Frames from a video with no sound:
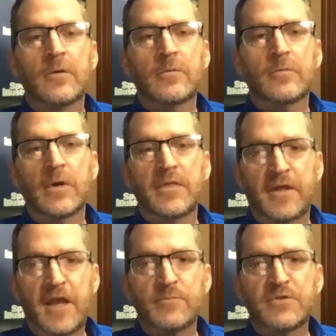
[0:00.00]
when the
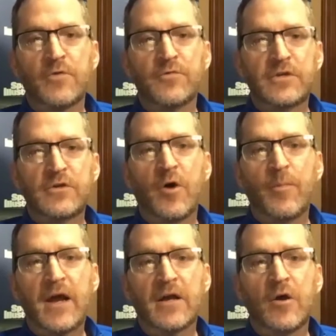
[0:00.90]
game's over, you go
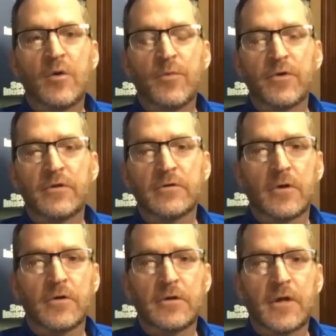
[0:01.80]
back home or you